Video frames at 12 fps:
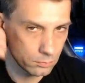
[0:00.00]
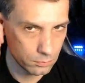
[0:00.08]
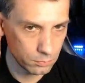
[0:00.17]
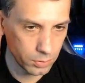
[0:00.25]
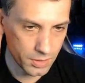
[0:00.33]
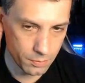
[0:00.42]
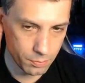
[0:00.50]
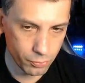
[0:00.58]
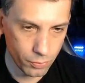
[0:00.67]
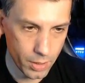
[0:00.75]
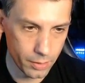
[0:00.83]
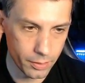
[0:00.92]
Plays a
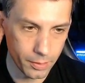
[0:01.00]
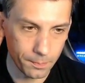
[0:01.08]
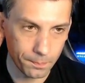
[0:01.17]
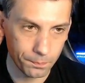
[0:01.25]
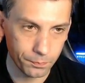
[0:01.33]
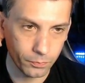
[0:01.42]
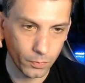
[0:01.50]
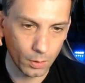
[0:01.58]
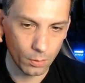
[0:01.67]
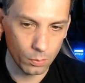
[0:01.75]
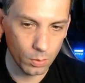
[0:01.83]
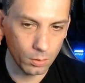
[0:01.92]
Predator.
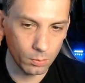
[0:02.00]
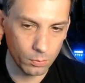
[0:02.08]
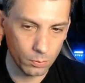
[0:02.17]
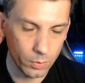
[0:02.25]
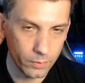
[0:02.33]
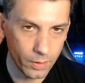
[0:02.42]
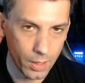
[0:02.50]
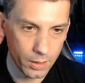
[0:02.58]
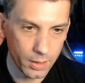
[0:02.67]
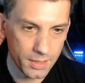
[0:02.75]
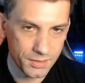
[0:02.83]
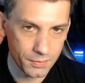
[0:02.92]
Well, we've got an
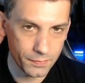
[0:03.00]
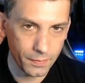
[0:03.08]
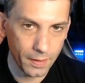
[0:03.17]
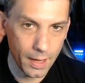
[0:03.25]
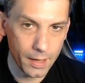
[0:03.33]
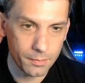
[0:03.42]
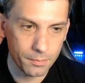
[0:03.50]
answer for that.